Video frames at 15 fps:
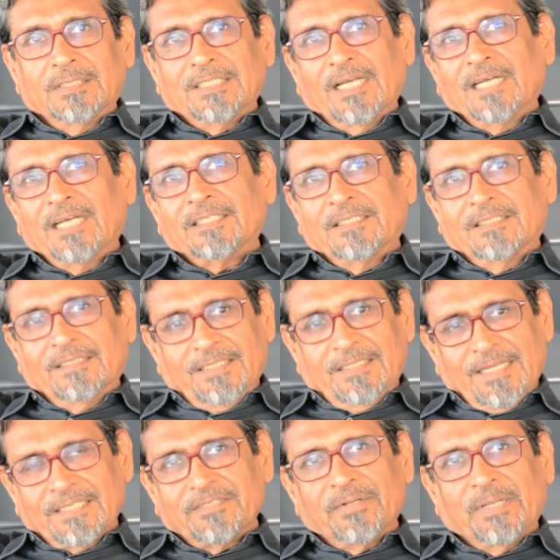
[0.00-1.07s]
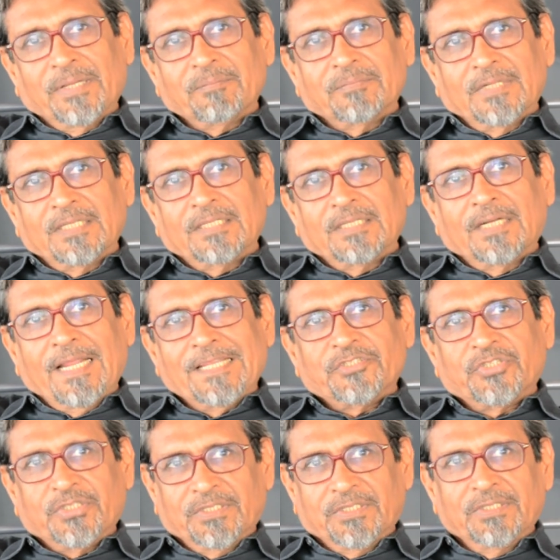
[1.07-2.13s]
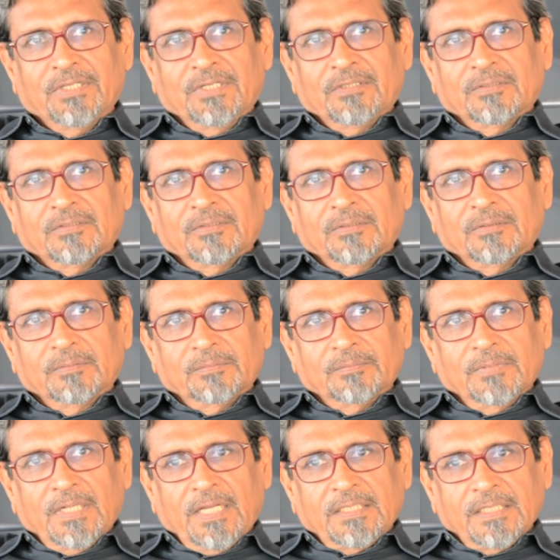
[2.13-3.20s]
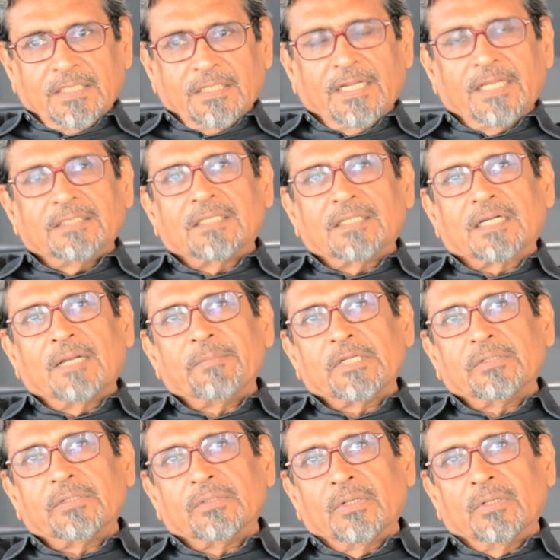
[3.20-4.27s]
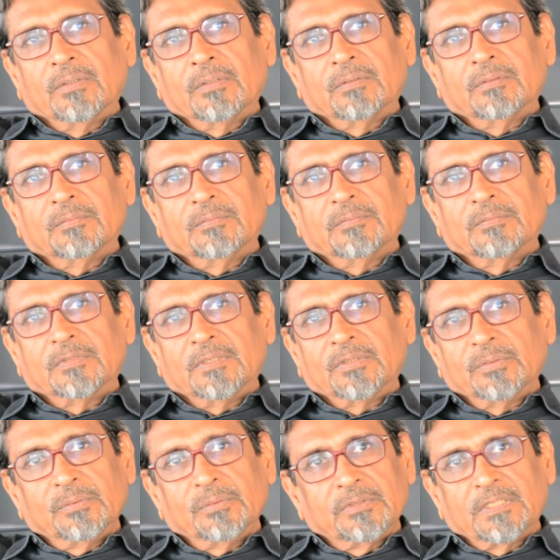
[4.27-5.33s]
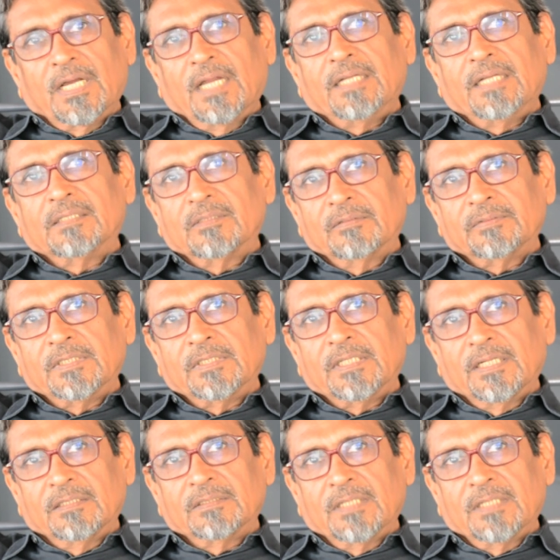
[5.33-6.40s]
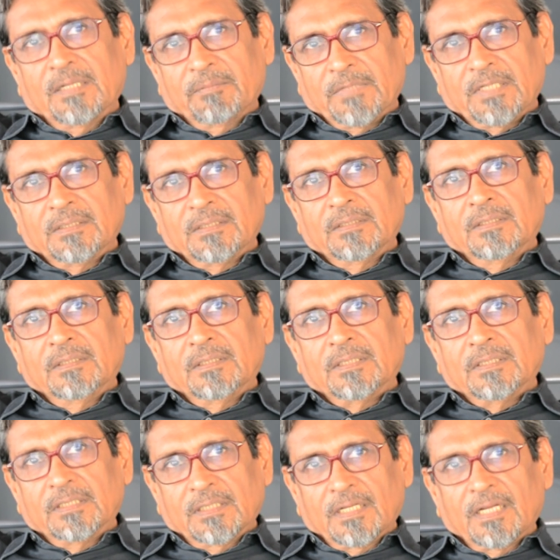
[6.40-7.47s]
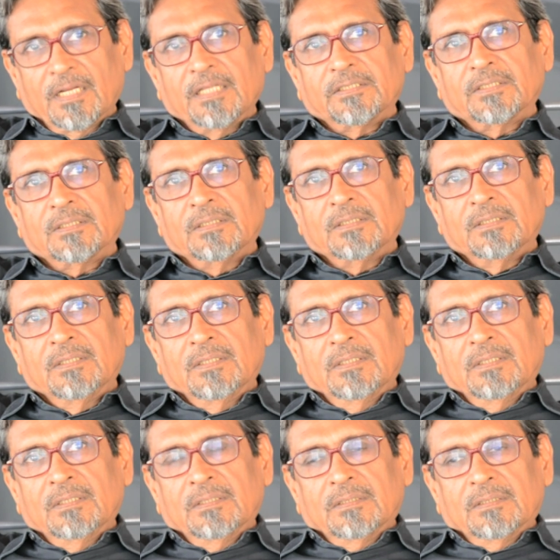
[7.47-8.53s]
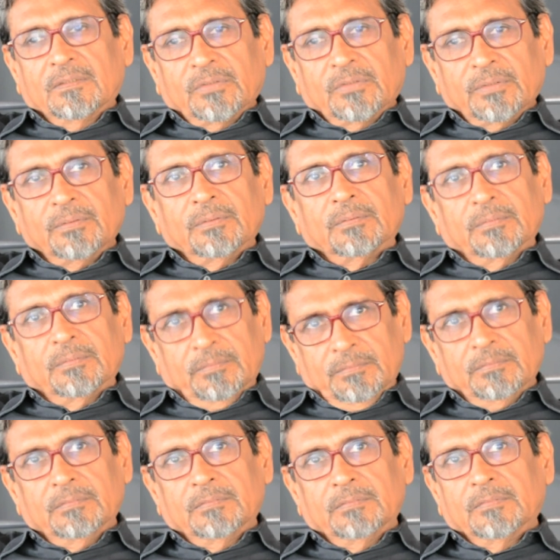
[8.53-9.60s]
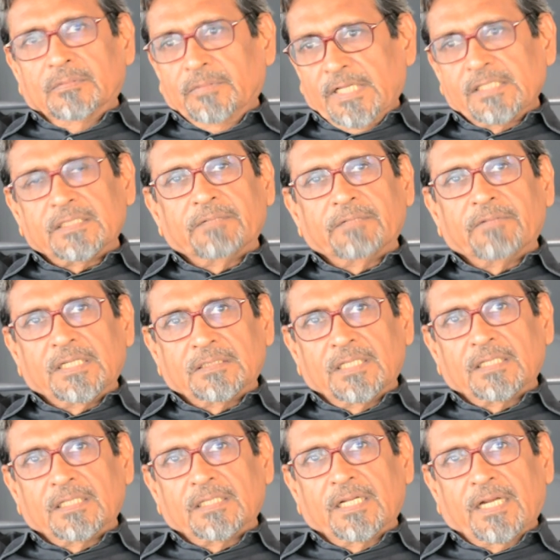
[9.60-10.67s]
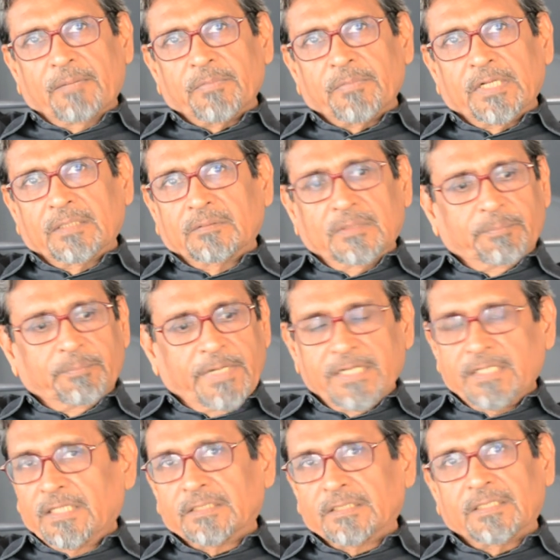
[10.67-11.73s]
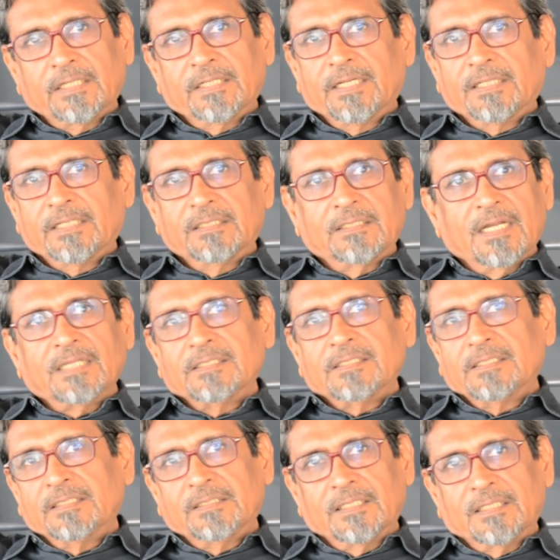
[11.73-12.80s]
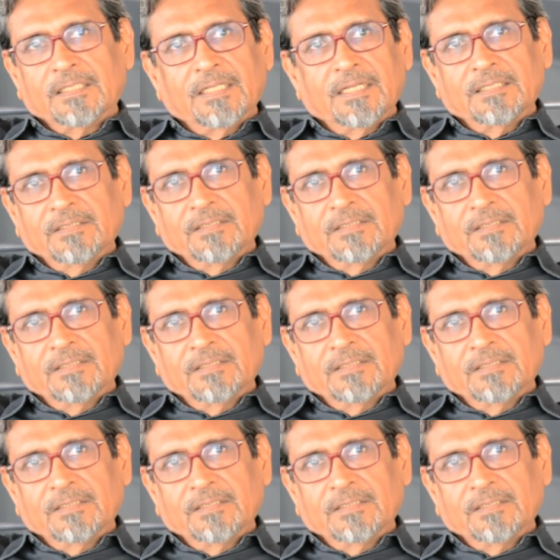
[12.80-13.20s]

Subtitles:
the other extreme, other edge. So I think Danes are coming to know the two sides of Indian cinema, Indian culture, through various events that are happening. The paintings are there, the dances are there,